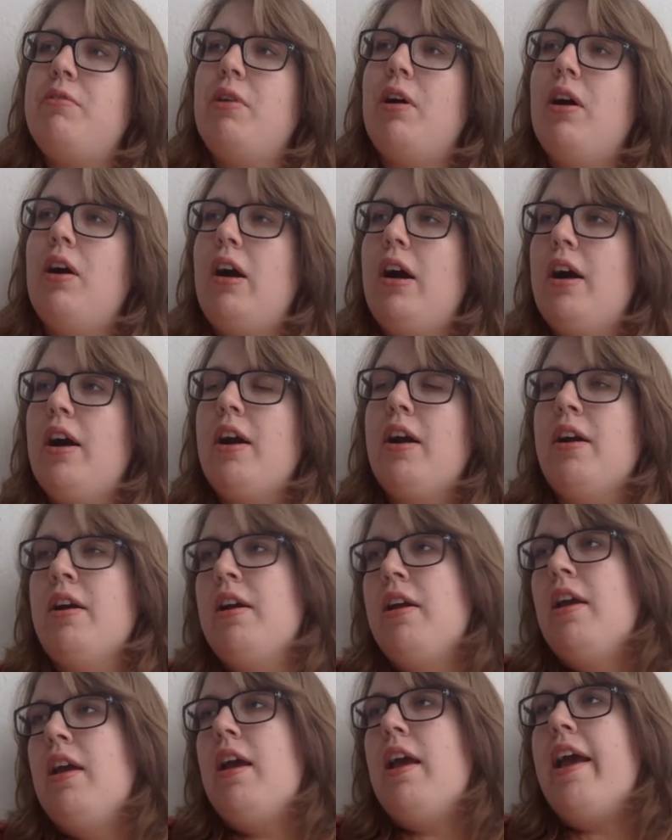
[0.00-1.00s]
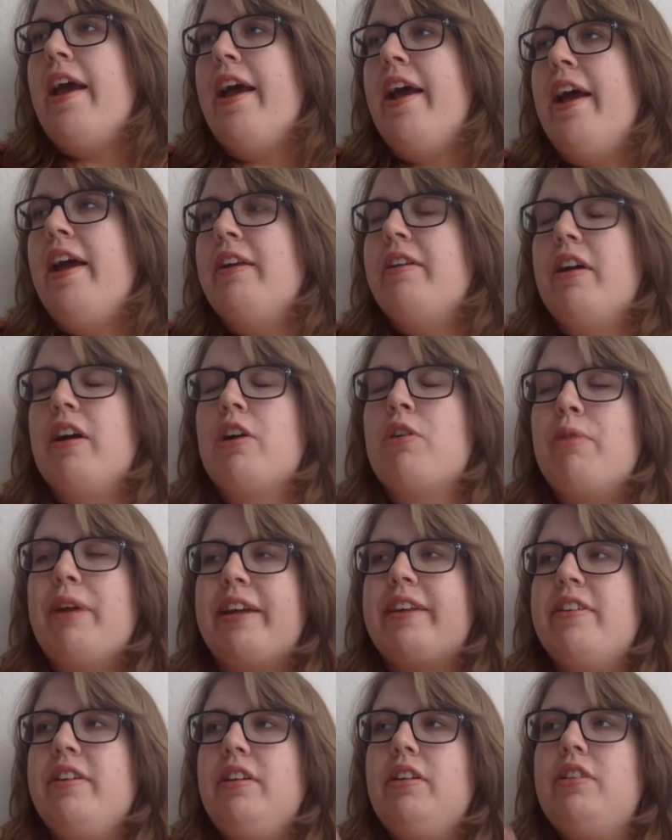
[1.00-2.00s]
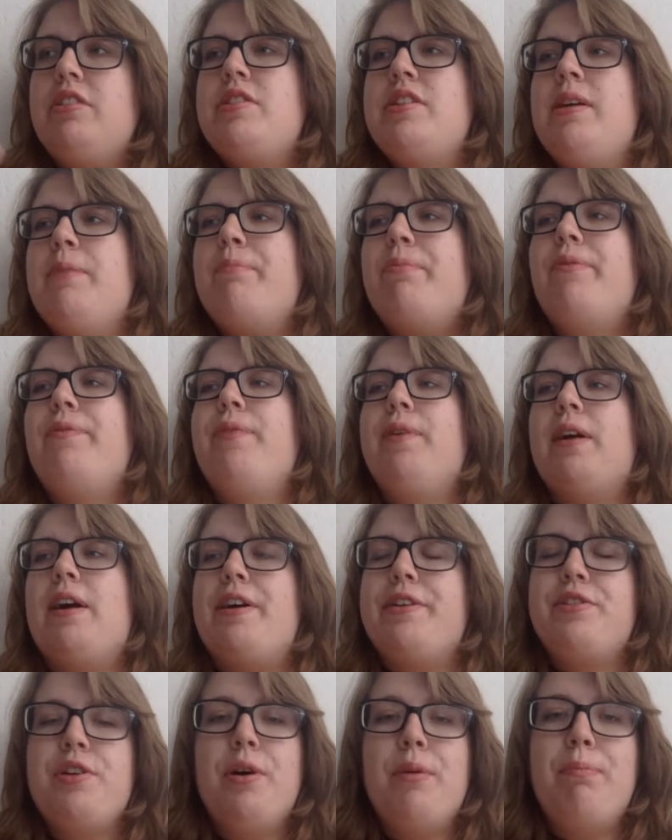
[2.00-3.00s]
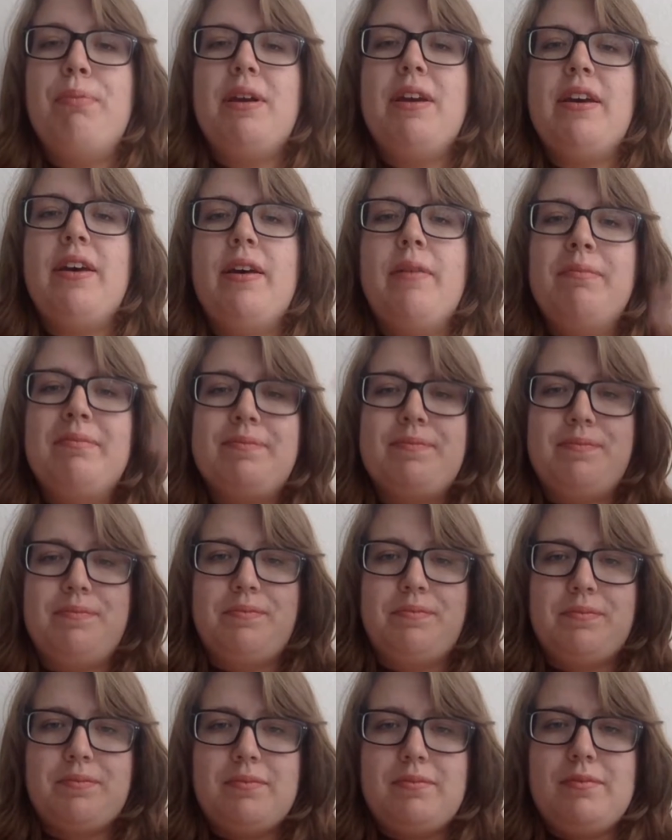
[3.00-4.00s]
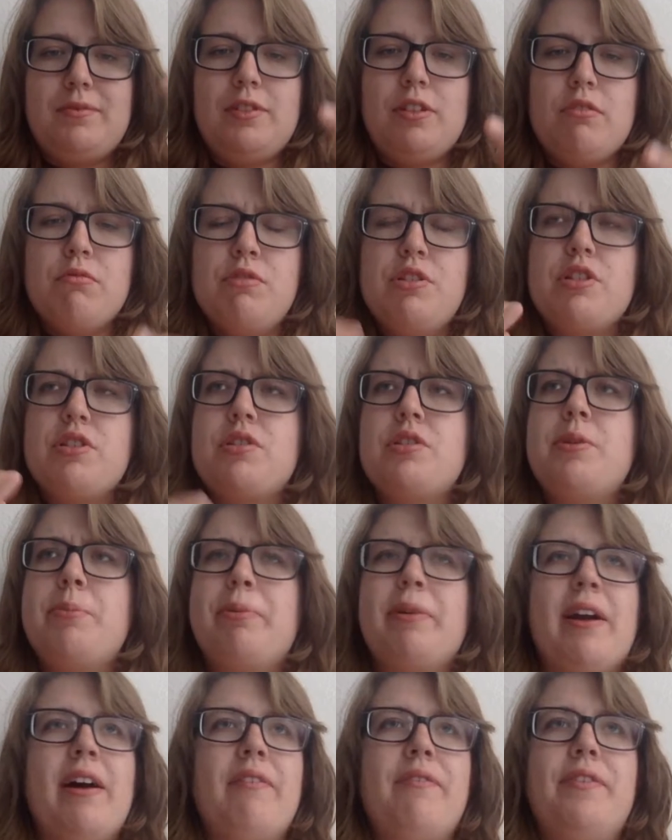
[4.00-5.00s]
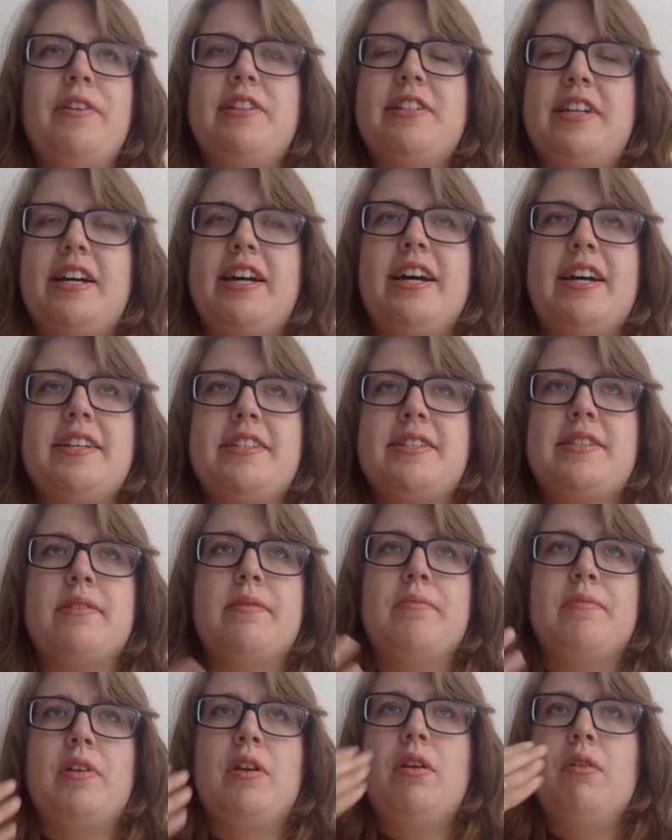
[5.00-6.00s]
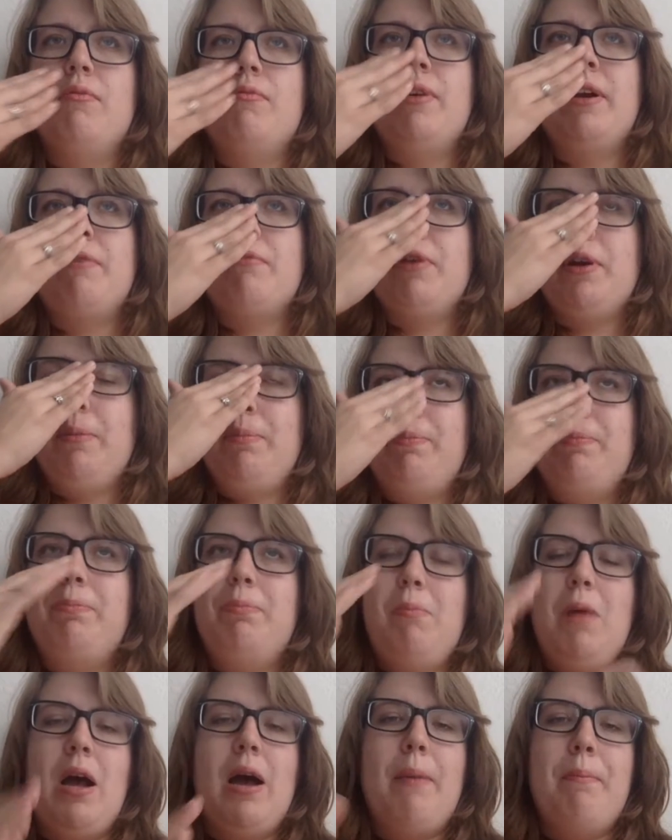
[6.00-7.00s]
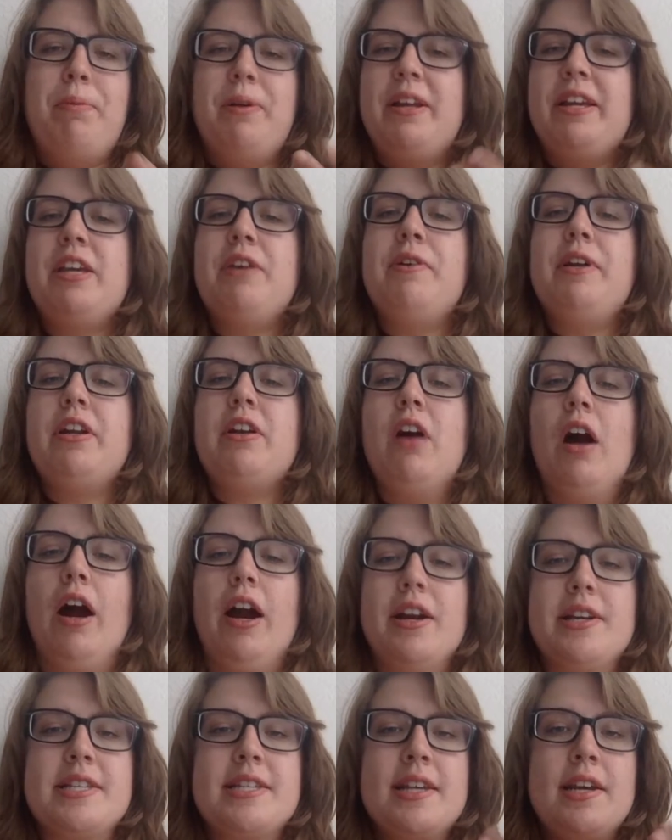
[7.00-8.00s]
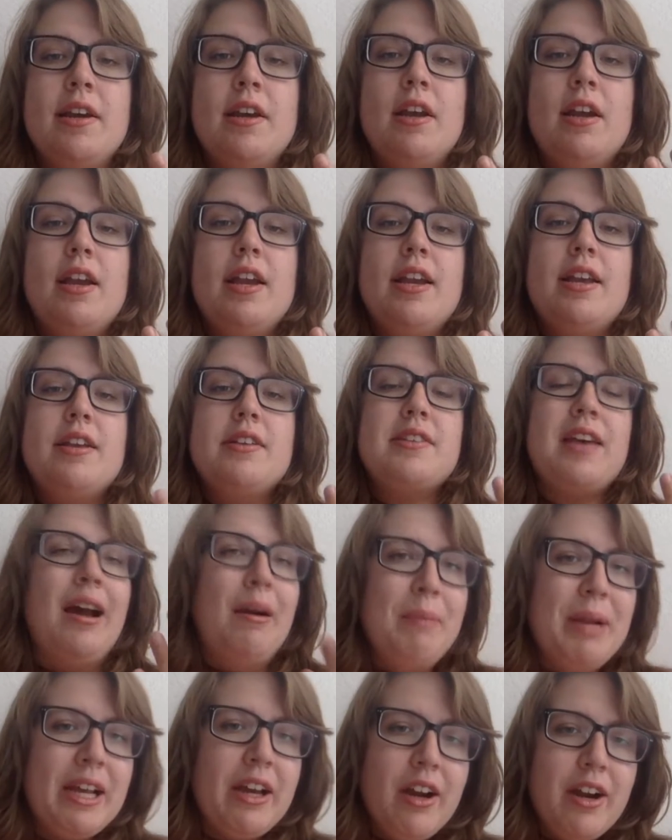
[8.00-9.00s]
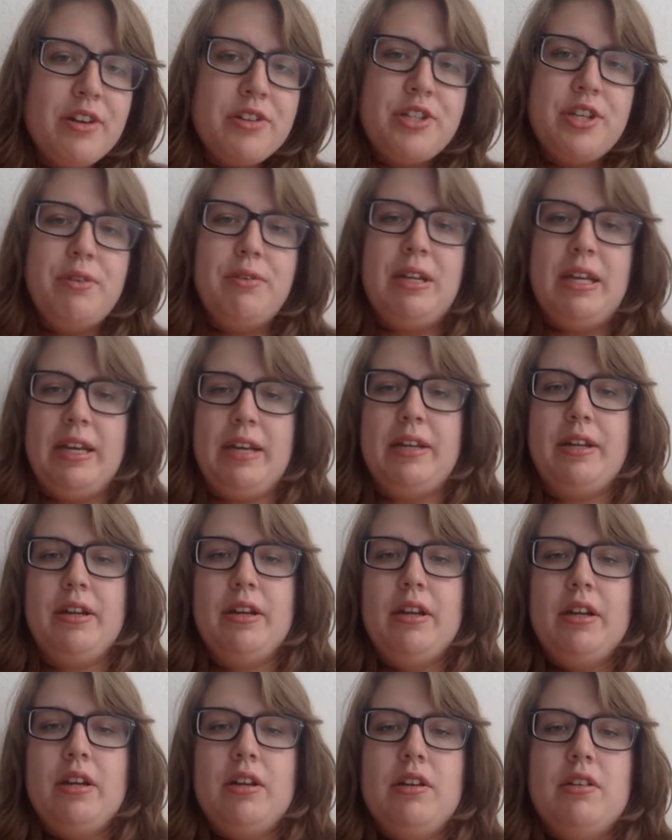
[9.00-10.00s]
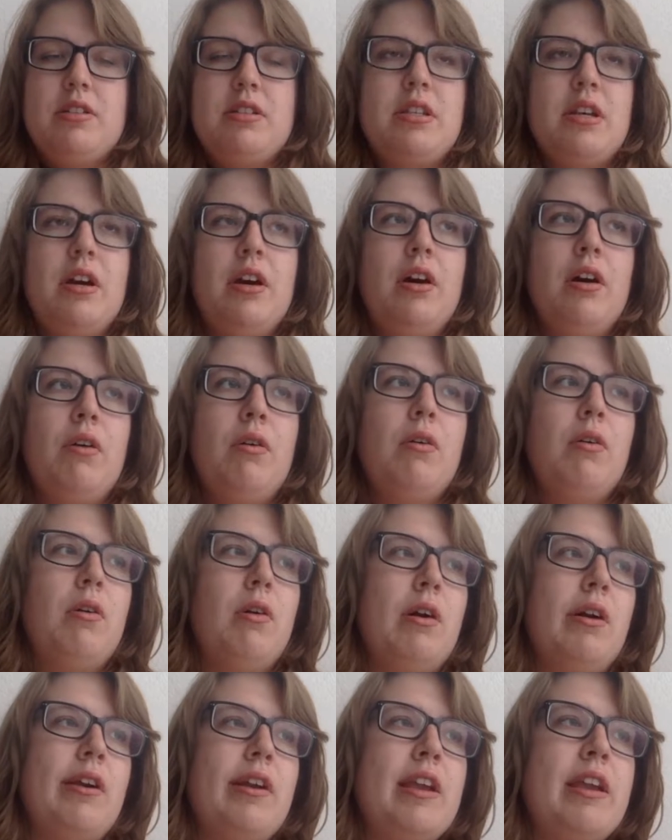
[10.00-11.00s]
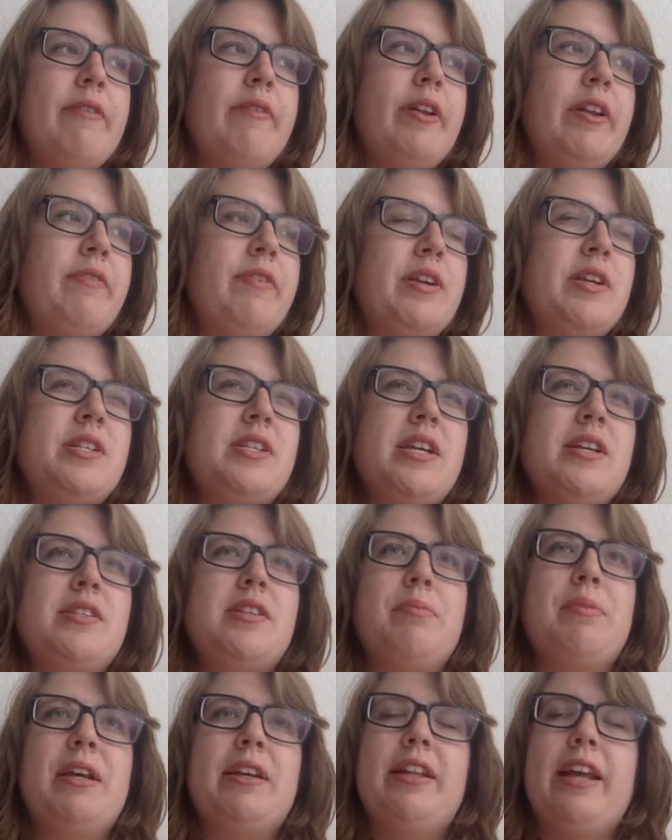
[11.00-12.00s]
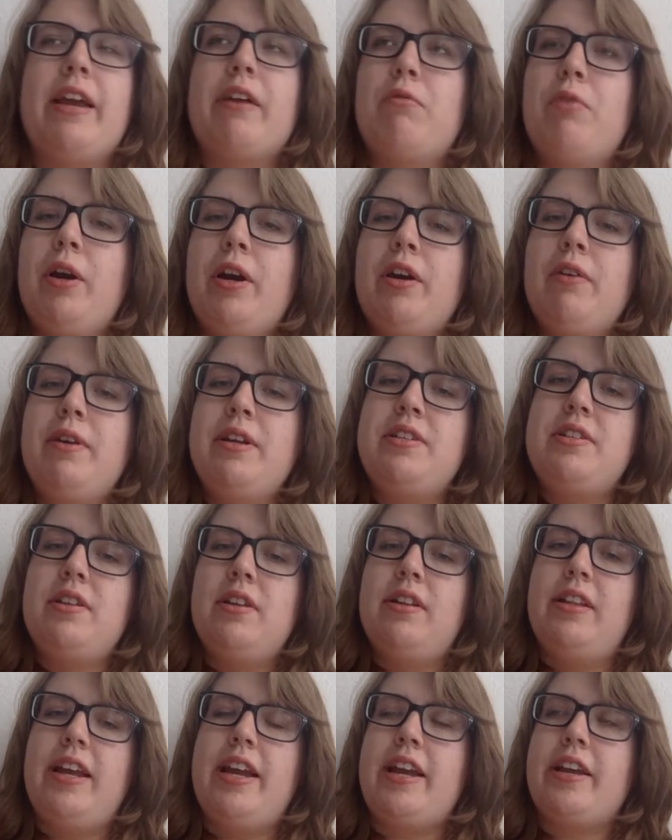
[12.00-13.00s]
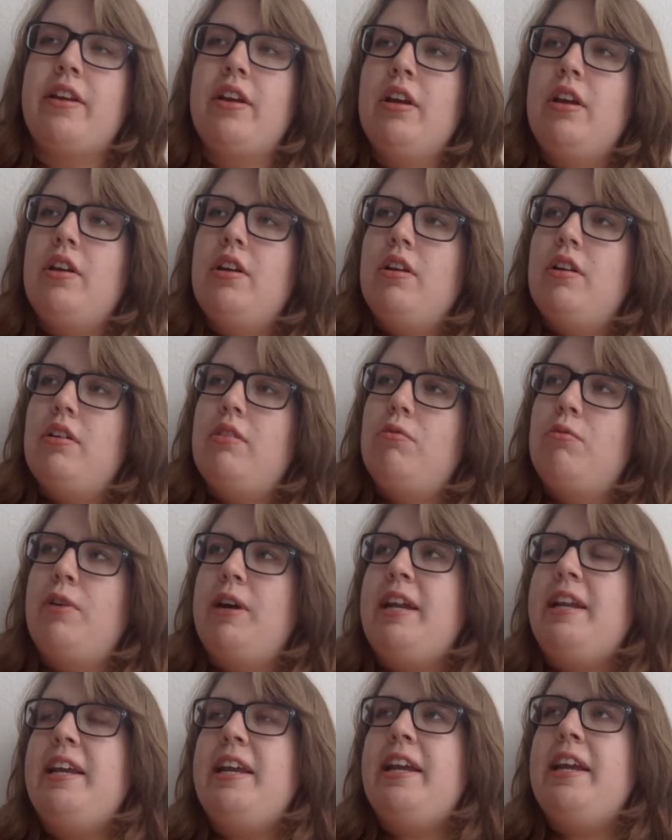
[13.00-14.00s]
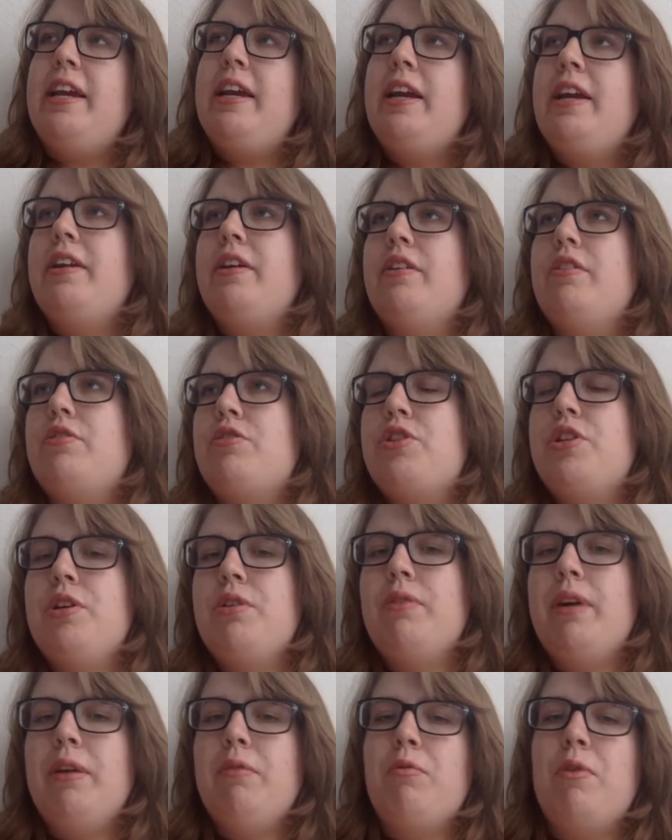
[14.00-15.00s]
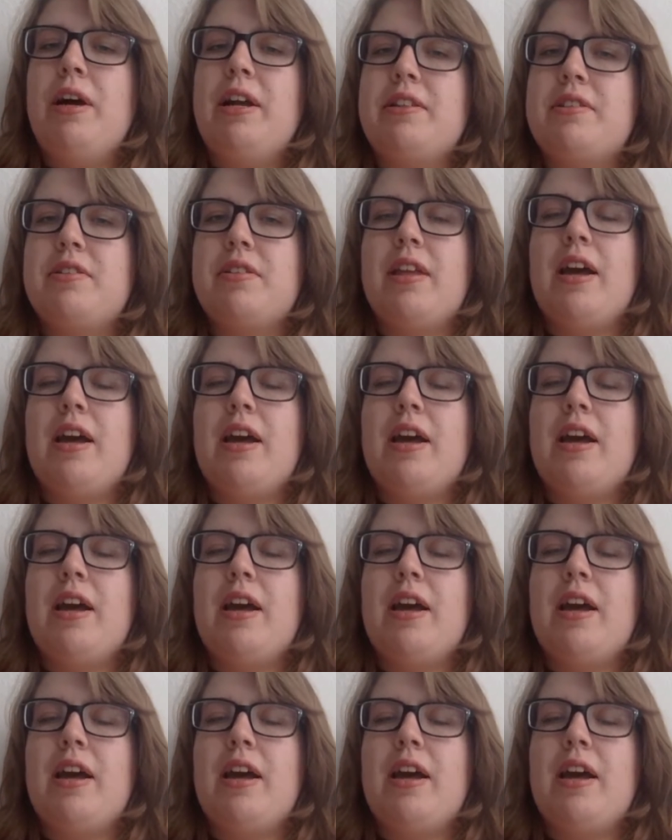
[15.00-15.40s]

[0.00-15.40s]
are. And a quick tip for Autopia, which is super helpful to us when we're putting you in cars, is how many cars you need. So even if you say something like, we're going to, like, we need 2 and 1, so